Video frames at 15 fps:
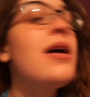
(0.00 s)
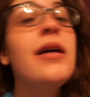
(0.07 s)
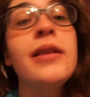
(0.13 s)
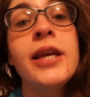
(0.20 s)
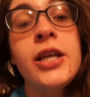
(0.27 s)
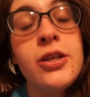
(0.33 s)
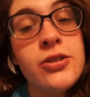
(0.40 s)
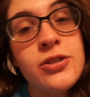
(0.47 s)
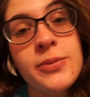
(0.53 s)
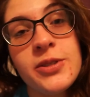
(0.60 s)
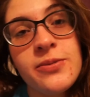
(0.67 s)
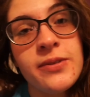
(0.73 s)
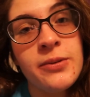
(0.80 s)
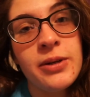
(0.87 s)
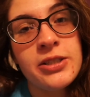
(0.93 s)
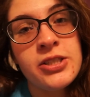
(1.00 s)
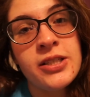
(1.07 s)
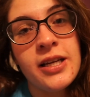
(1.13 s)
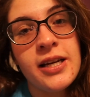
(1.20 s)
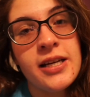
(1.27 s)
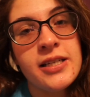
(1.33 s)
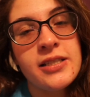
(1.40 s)
Thank you so much for watching,
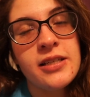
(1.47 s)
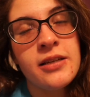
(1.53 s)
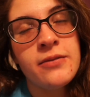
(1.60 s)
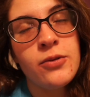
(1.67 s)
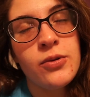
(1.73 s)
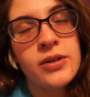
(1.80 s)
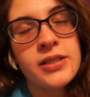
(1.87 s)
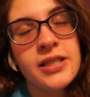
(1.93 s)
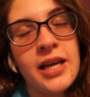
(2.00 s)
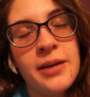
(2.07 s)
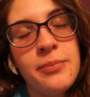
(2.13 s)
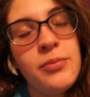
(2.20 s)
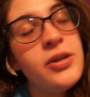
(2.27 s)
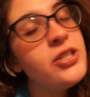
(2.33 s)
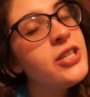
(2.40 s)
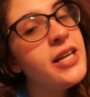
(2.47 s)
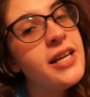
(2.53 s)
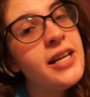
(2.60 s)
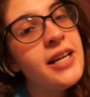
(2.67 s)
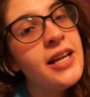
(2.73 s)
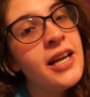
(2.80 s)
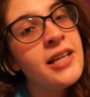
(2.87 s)
guys. Of course, I appreciate
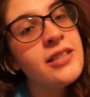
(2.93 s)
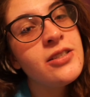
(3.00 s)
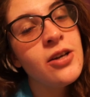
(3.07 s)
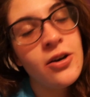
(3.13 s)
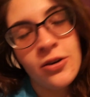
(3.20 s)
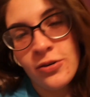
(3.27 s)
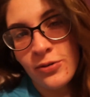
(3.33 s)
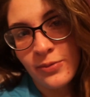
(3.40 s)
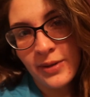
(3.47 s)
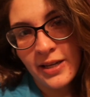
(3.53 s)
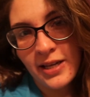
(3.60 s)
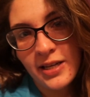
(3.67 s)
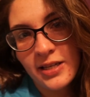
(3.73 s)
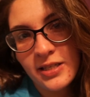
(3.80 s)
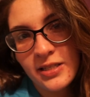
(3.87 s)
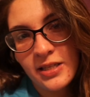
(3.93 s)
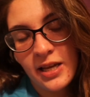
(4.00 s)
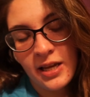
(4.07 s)
it as always.